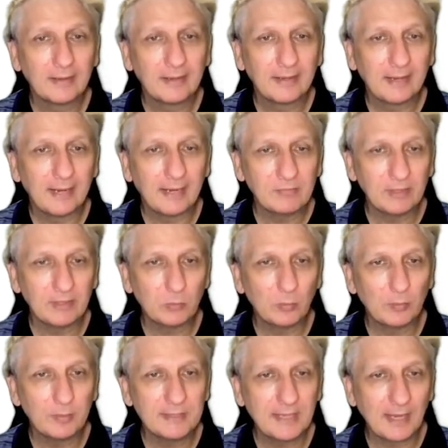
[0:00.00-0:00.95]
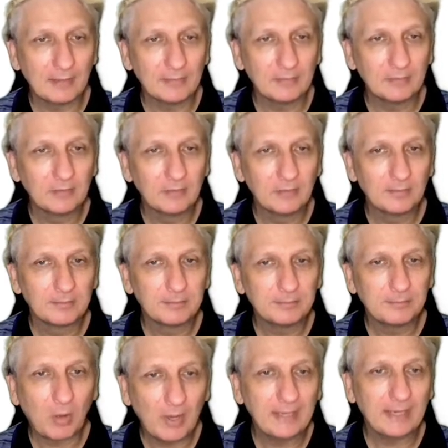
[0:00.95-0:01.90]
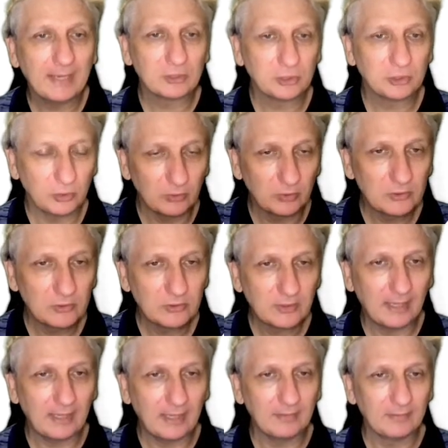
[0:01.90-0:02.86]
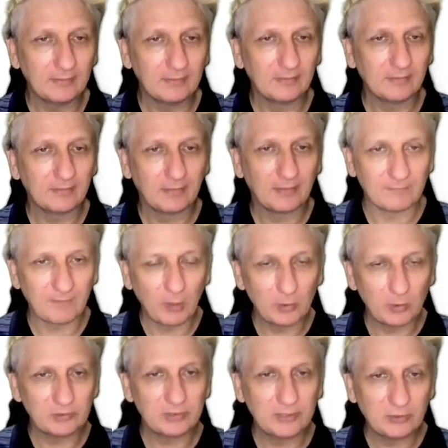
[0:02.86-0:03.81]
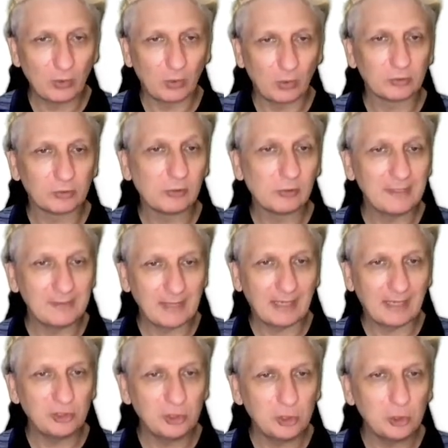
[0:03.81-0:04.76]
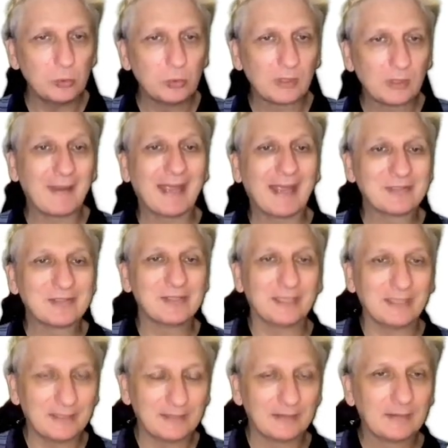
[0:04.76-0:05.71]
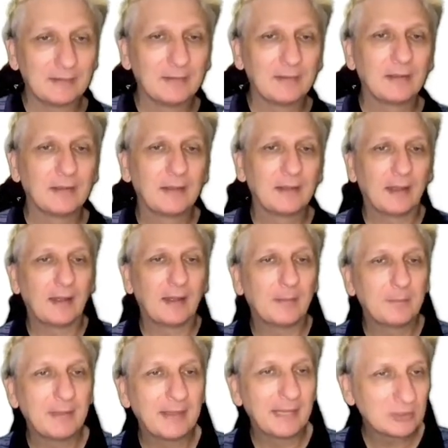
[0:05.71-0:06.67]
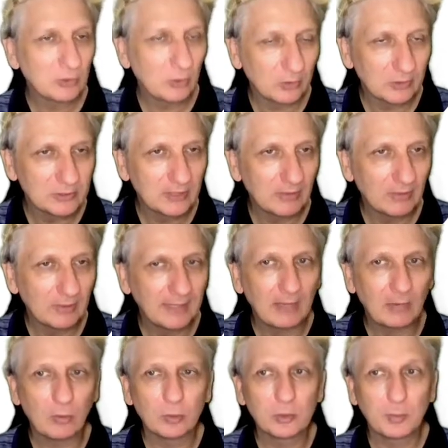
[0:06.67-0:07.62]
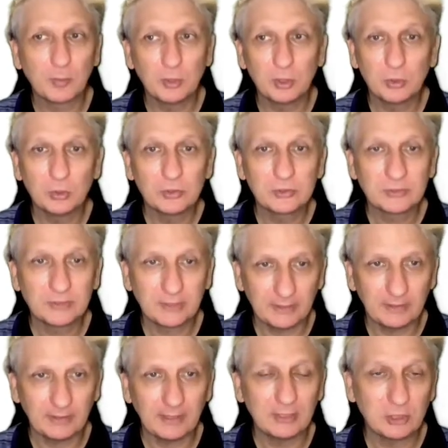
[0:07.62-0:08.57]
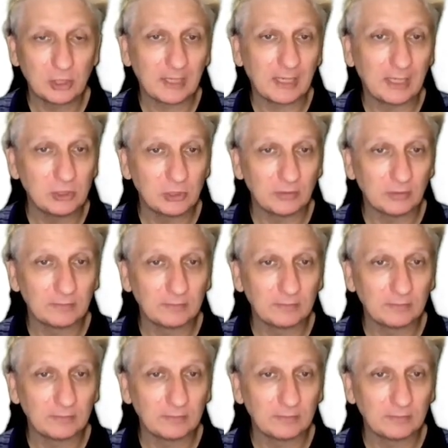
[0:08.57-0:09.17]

everything will be done by our students and the focus is on creating that new capacity. Um, but that's not necessarily how entrepreneurs see education.